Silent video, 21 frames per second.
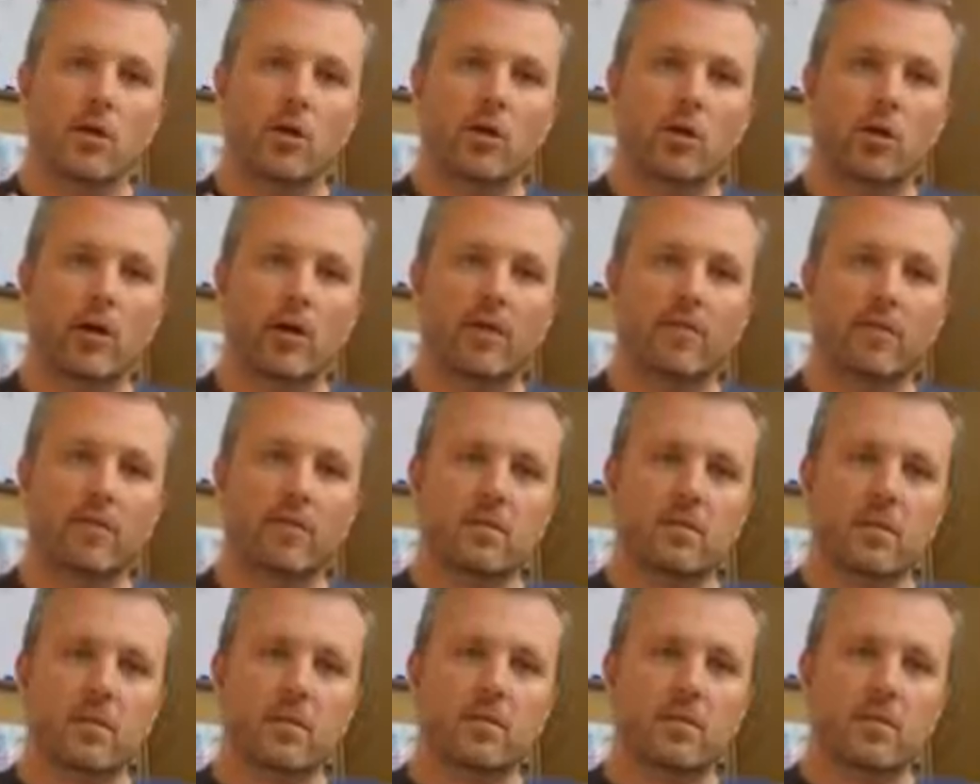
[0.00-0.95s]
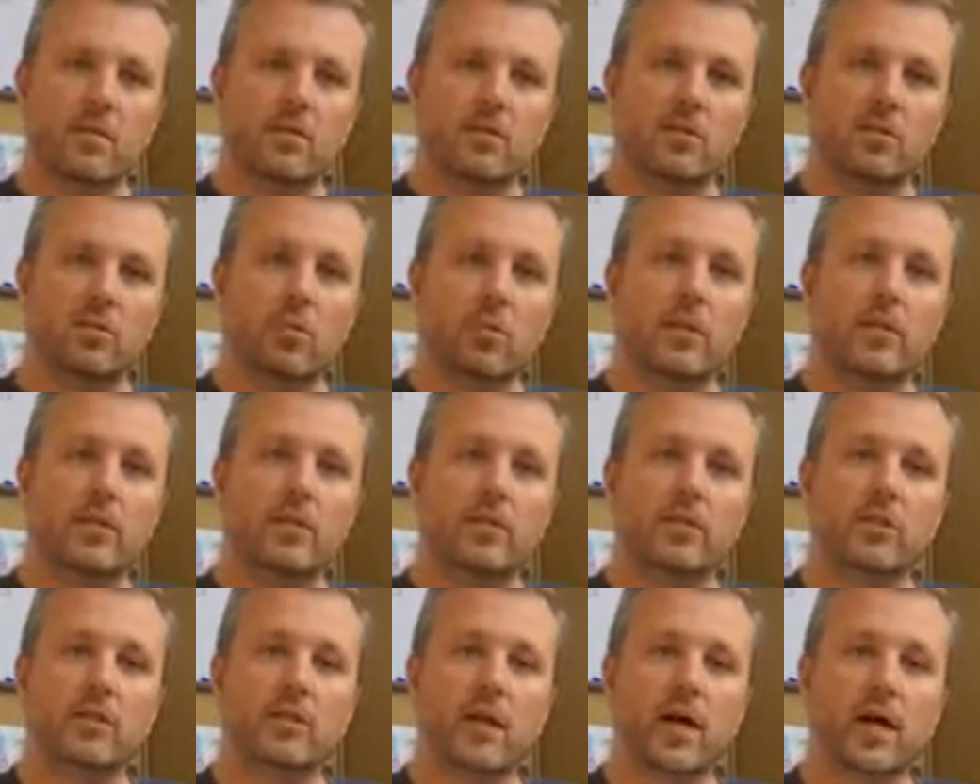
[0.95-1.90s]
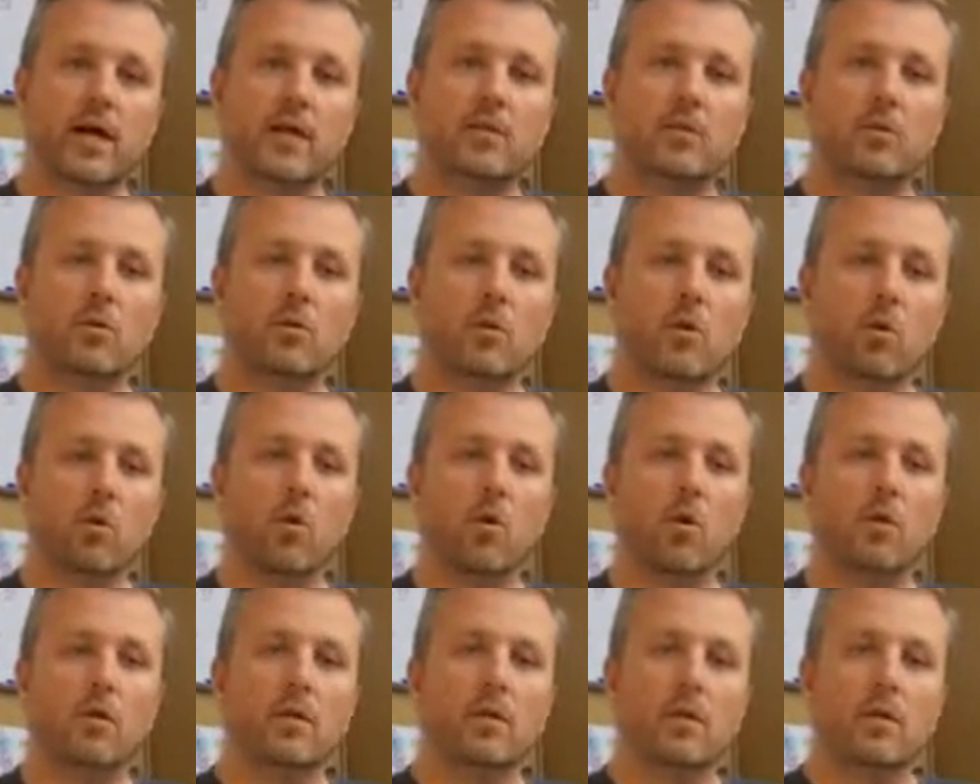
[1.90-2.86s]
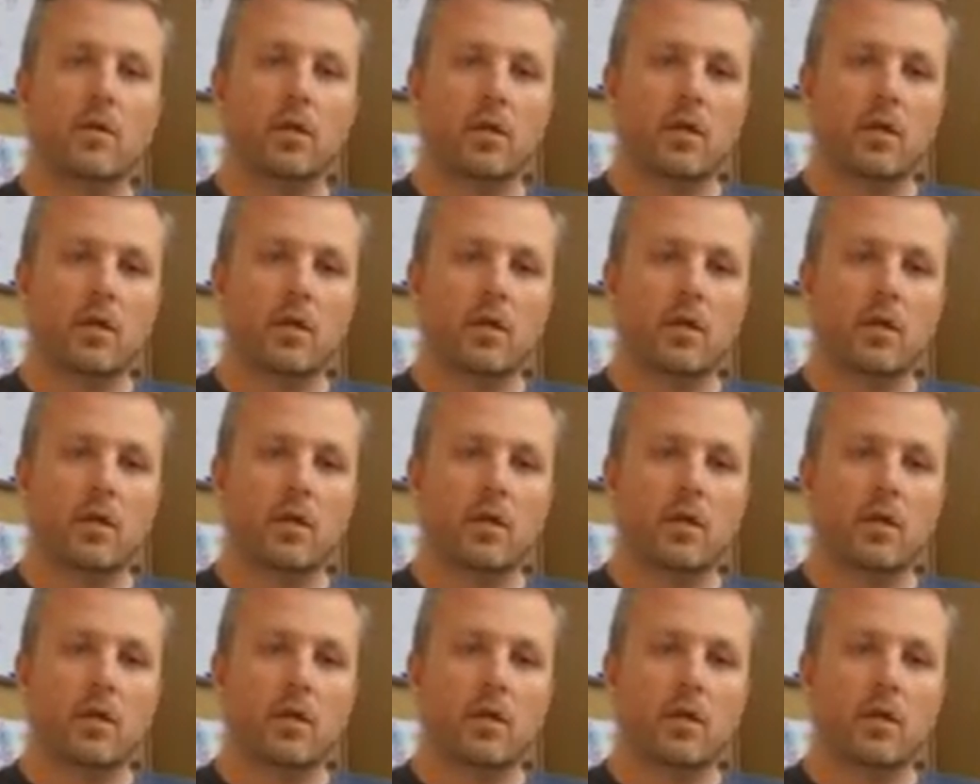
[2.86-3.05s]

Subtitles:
you're going to ask them to switch sides on the court